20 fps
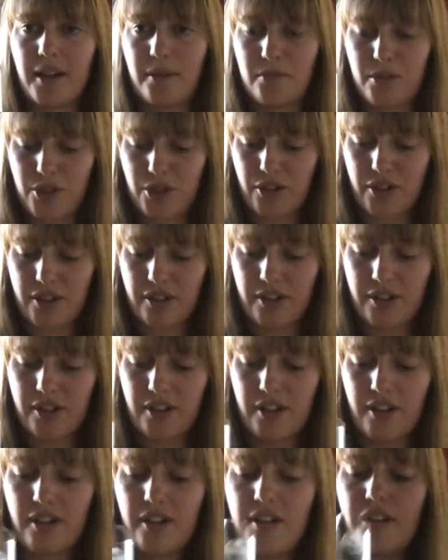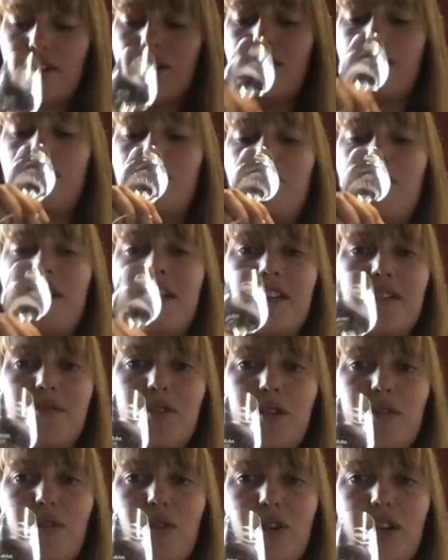I'm sure many of
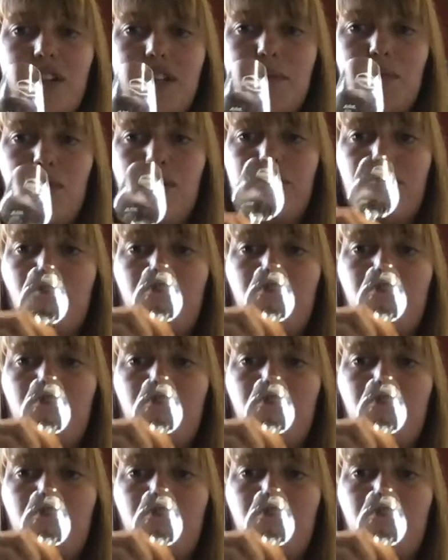you have already moved